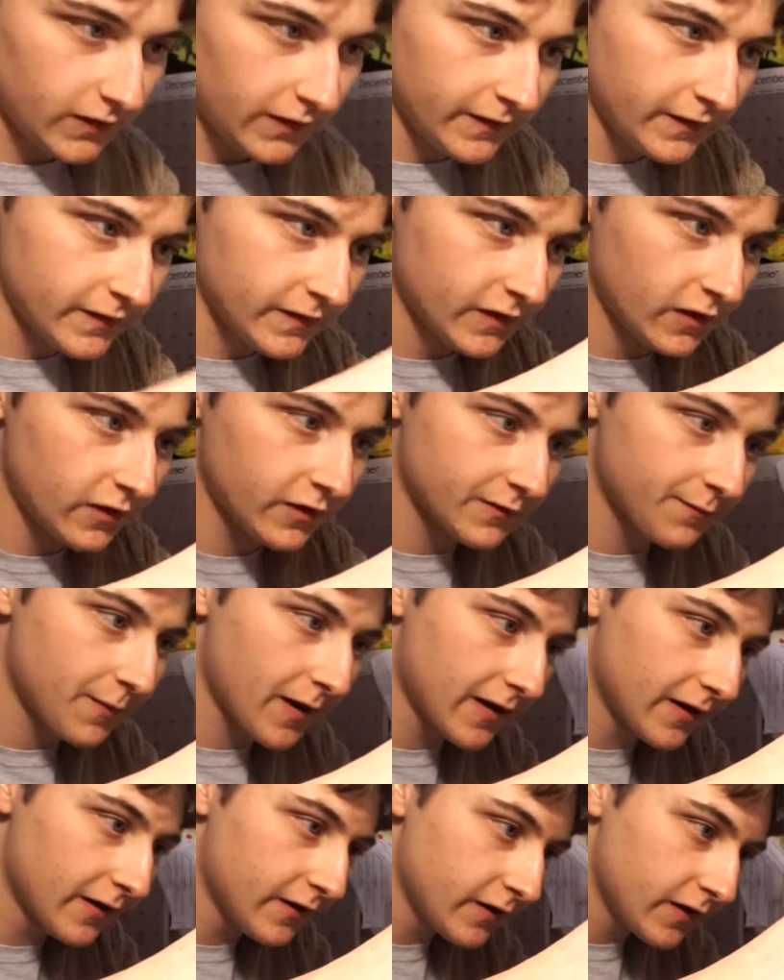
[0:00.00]
the skull
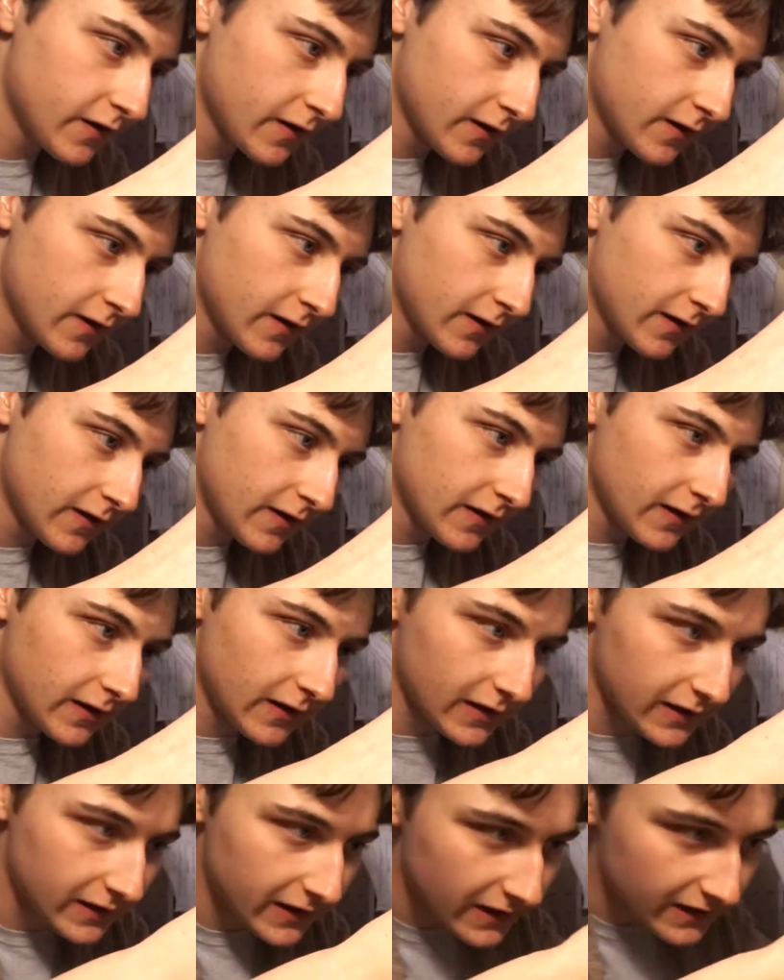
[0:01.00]
spiders,
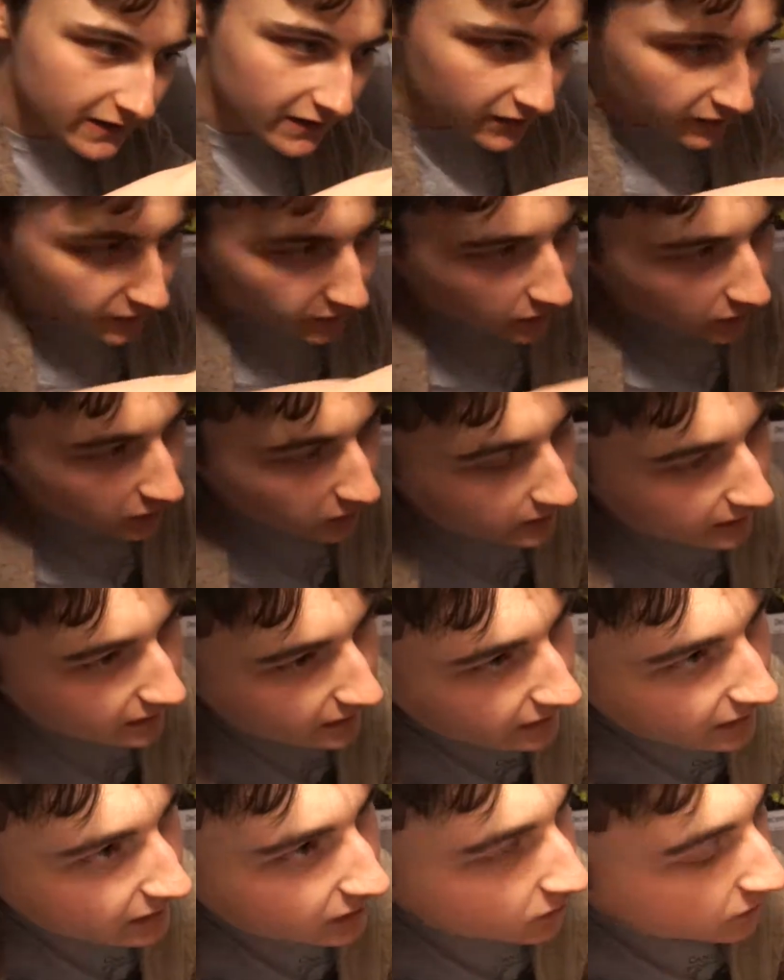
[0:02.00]
he gets his
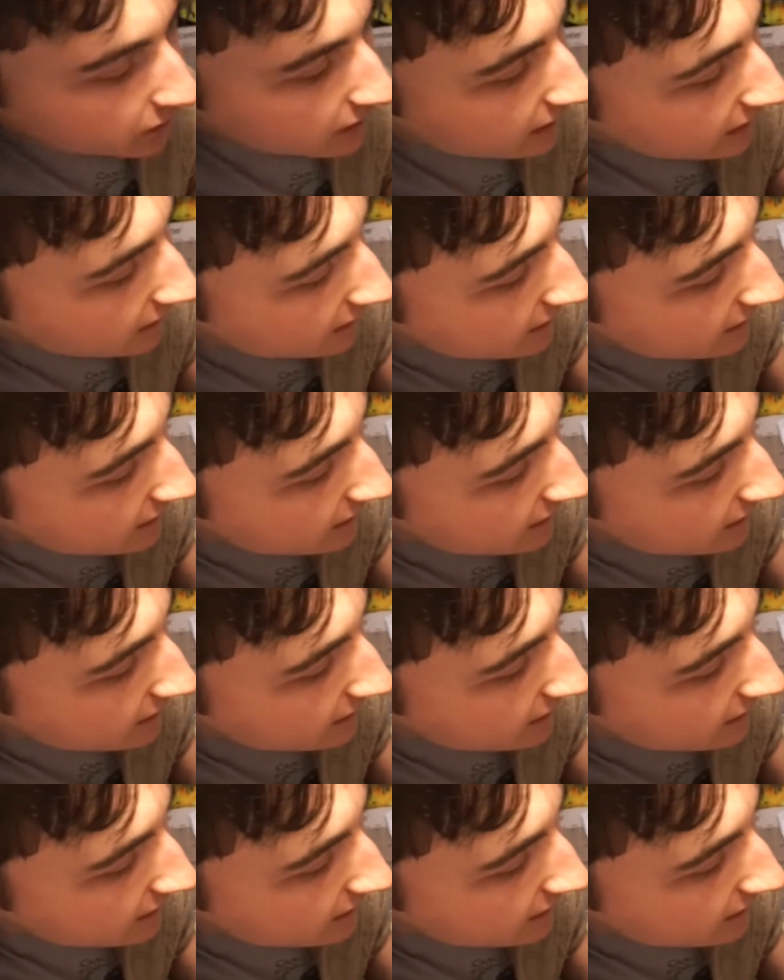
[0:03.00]
golden Kanohi